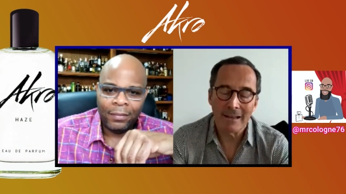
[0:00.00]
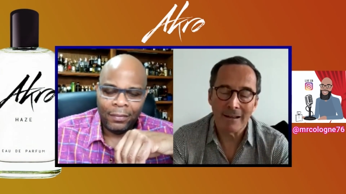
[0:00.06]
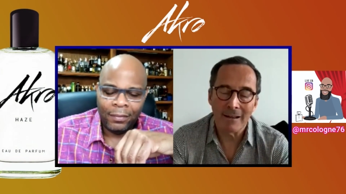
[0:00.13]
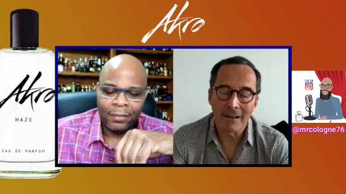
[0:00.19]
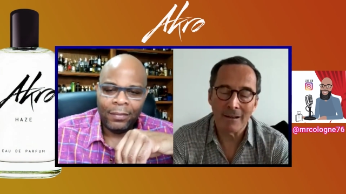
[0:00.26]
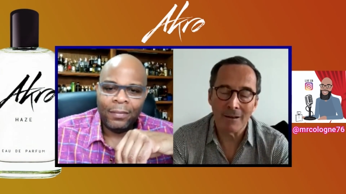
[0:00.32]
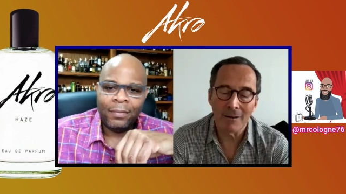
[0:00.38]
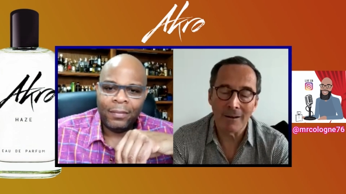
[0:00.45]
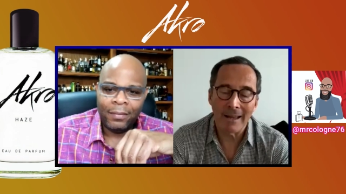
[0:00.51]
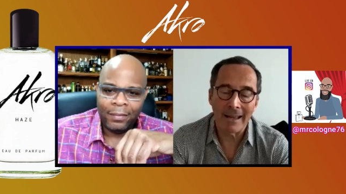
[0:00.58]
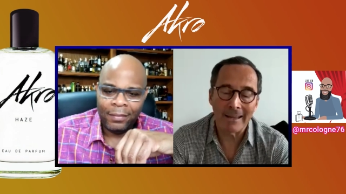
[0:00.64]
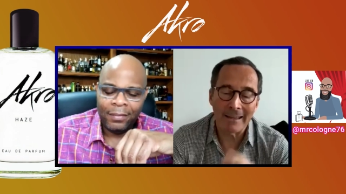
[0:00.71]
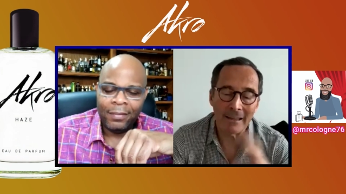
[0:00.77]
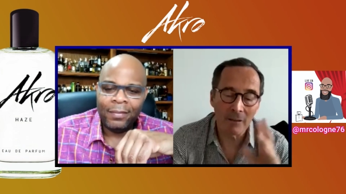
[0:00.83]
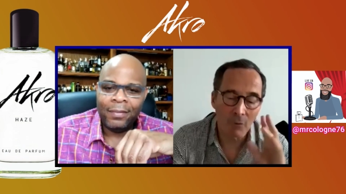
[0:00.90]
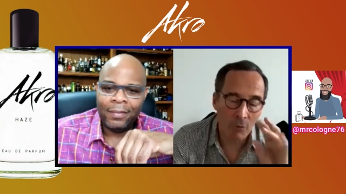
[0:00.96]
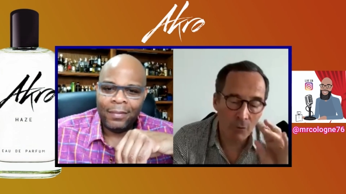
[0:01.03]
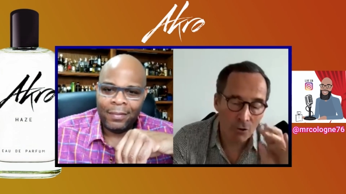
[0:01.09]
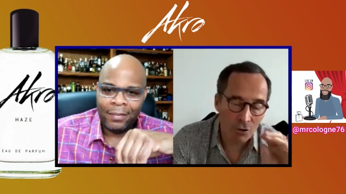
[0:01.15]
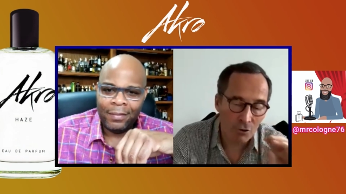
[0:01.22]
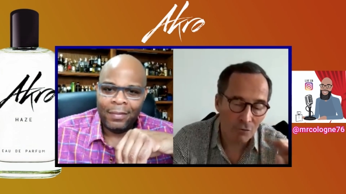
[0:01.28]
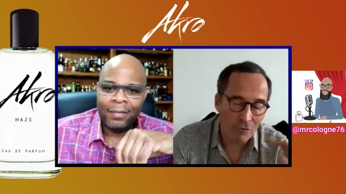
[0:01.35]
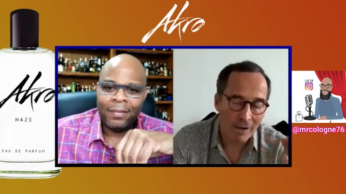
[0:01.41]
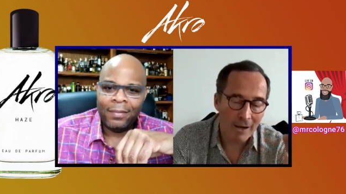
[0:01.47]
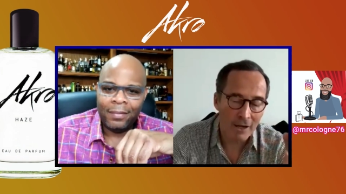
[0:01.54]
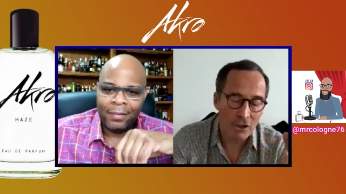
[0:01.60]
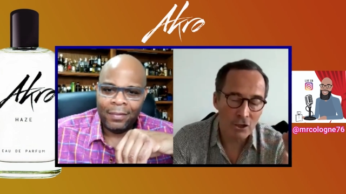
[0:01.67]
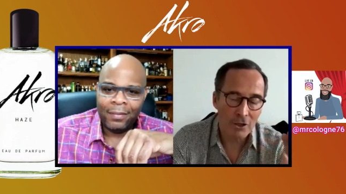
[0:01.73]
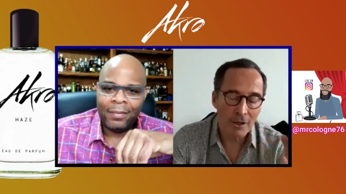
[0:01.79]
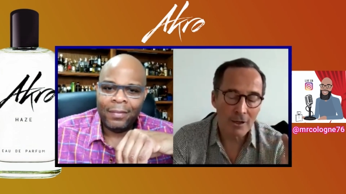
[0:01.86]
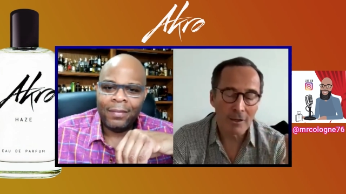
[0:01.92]
Speaker 1: Uh, like in Eau
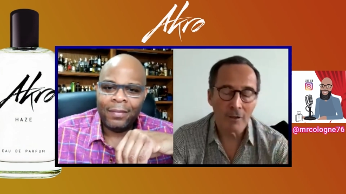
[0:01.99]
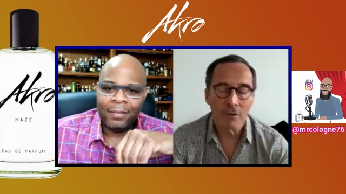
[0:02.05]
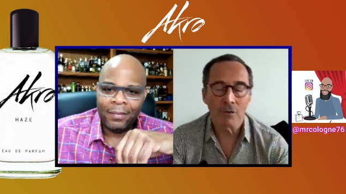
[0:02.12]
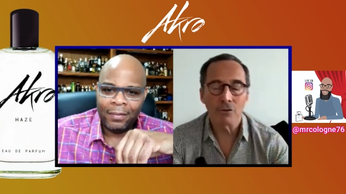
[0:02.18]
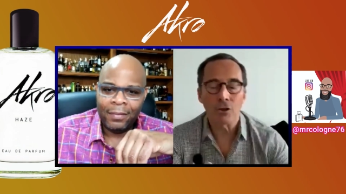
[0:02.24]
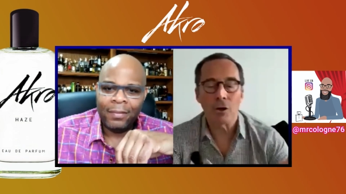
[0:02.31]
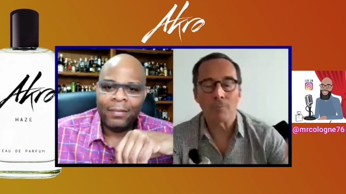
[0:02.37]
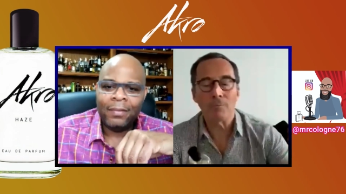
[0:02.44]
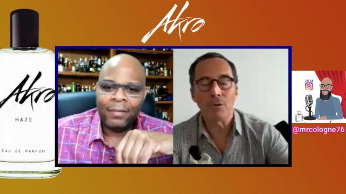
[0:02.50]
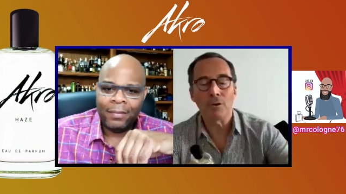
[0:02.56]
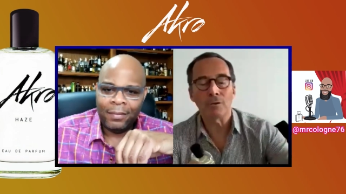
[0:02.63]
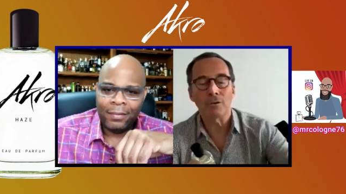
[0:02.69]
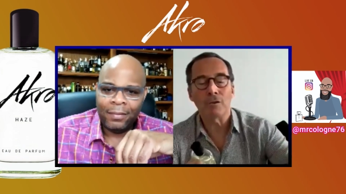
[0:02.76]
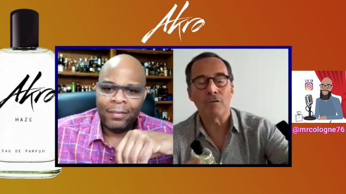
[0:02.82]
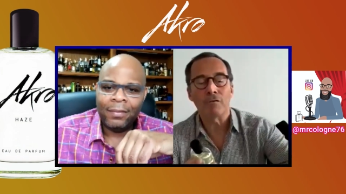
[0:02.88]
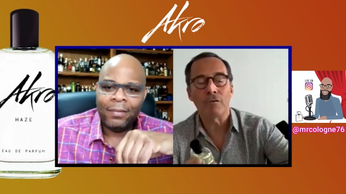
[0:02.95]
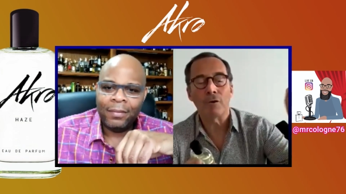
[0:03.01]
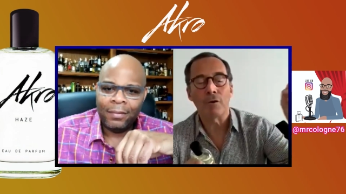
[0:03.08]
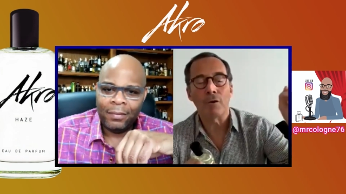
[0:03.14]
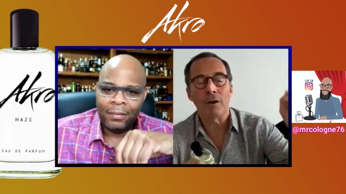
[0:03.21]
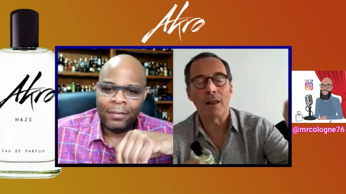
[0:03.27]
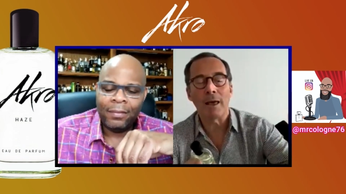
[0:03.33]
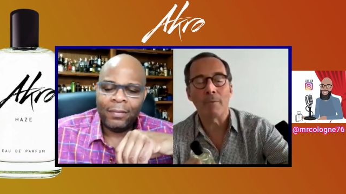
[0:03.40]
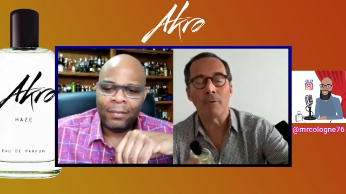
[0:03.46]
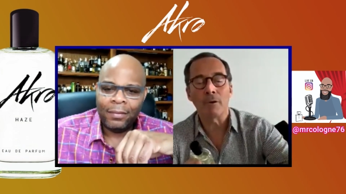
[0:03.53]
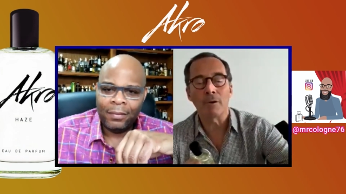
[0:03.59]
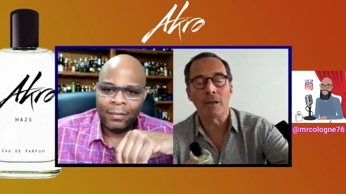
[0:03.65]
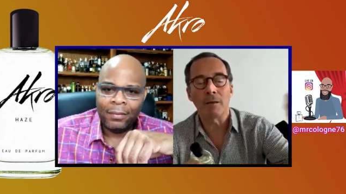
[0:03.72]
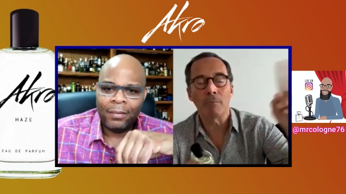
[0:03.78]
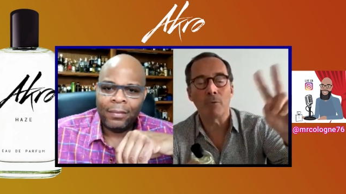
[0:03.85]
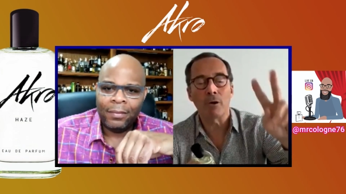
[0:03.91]
Sauvage, the top note of uh,
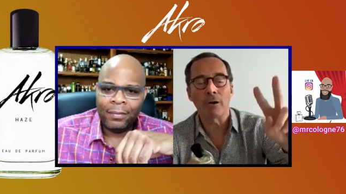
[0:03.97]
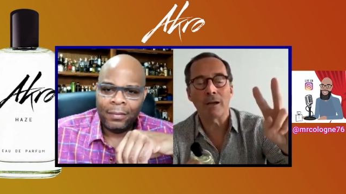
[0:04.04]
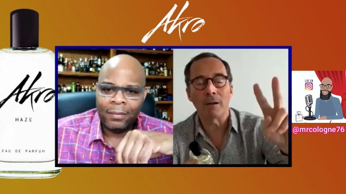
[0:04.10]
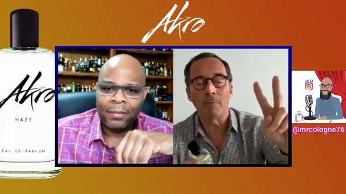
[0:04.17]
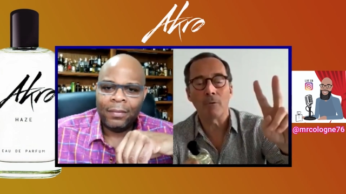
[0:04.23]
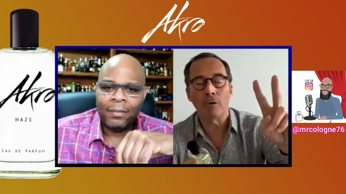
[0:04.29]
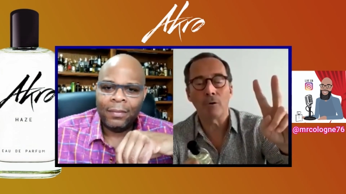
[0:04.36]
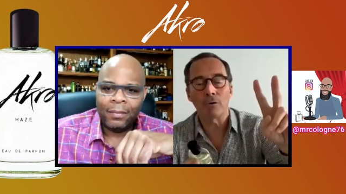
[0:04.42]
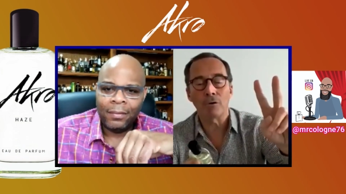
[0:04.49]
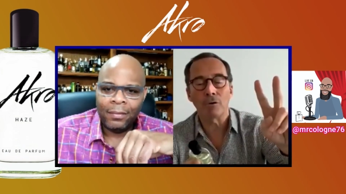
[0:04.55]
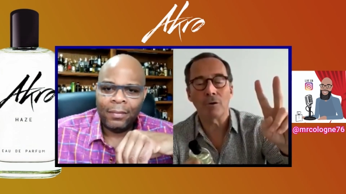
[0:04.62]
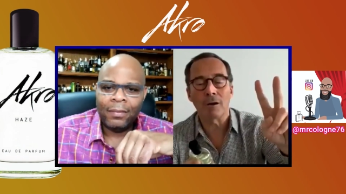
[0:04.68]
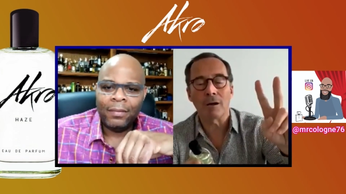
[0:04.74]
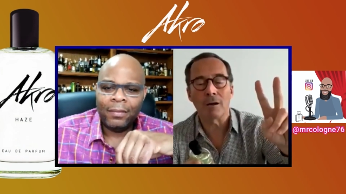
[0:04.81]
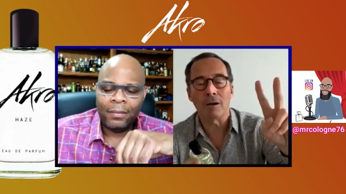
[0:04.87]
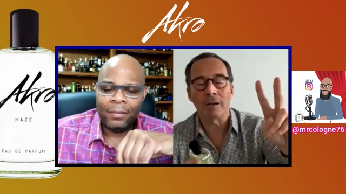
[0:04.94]
lemon and bergamot you are